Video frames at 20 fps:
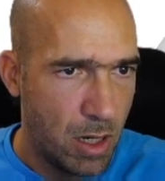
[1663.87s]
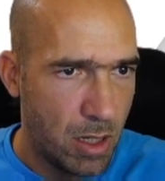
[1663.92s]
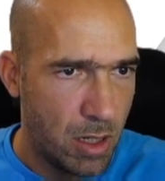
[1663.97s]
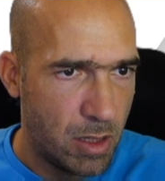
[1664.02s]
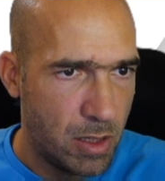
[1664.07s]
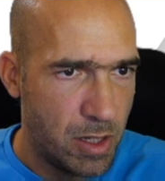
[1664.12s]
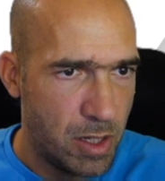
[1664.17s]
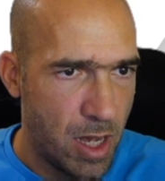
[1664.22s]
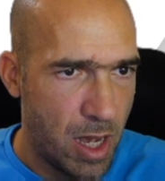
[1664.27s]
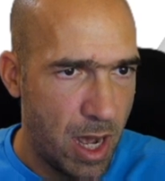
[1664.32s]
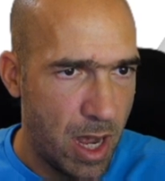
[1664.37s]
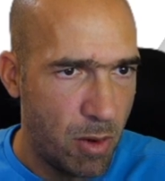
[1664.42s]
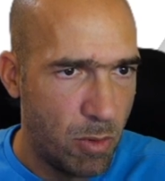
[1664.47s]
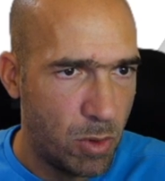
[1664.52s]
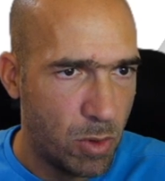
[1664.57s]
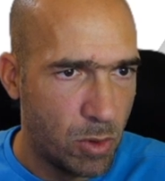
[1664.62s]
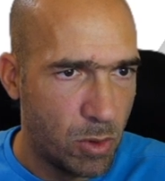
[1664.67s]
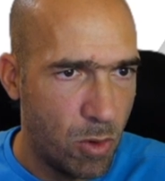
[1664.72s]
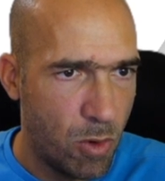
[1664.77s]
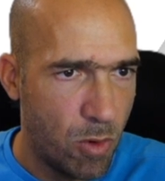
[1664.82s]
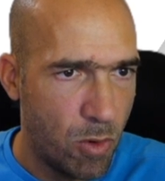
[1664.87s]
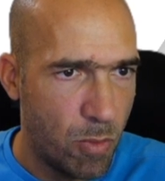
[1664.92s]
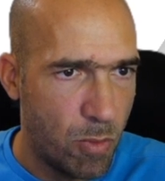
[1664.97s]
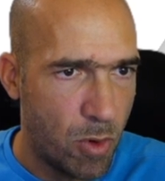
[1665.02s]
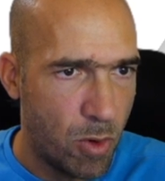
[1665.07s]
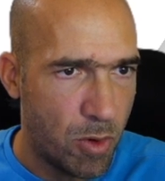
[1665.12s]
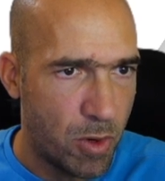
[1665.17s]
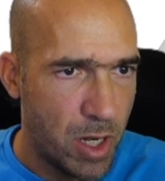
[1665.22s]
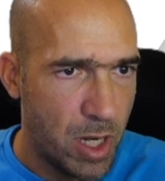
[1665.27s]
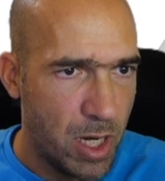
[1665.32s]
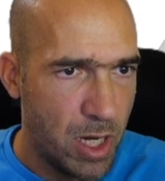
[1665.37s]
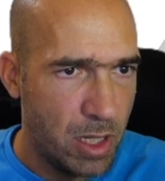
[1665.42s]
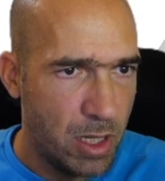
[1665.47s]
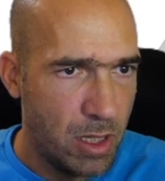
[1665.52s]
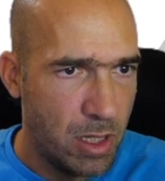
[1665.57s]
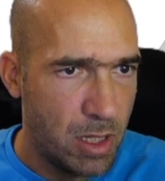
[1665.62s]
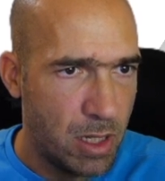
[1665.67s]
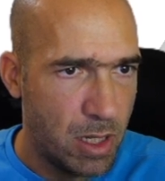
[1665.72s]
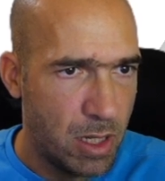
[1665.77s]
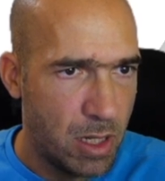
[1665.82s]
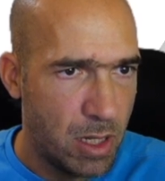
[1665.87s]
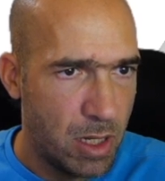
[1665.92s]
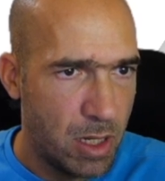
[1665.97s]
And the eye will go more in.